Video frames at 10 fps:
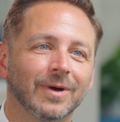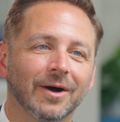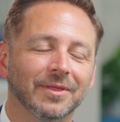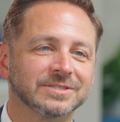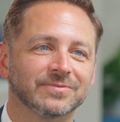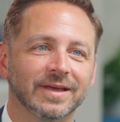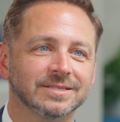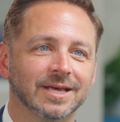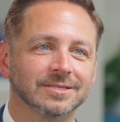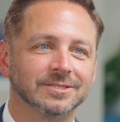Wow, that's
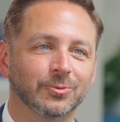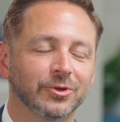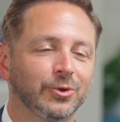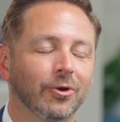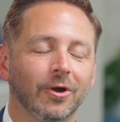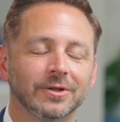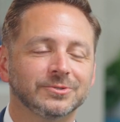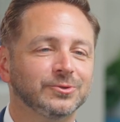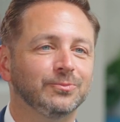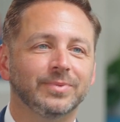fantastic. Well, you are on
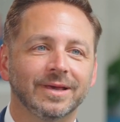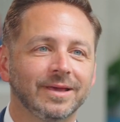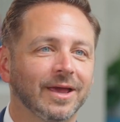to big